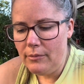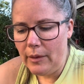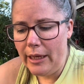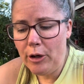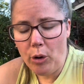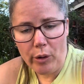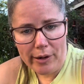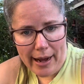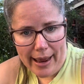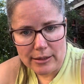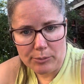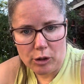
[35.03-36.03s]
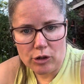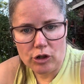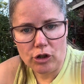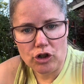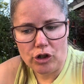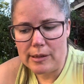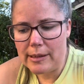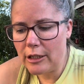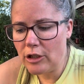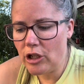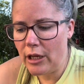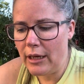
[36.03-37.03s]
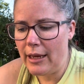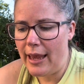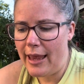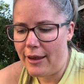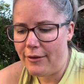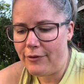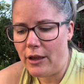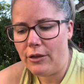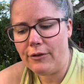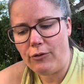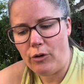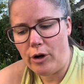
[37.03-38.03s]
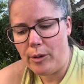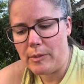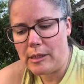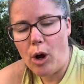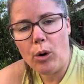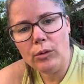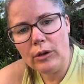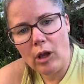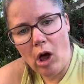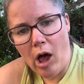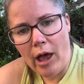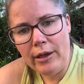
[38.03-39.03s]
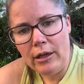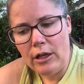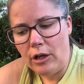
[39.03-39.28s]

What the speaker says: A court has personal jurisdiction if the forum's own law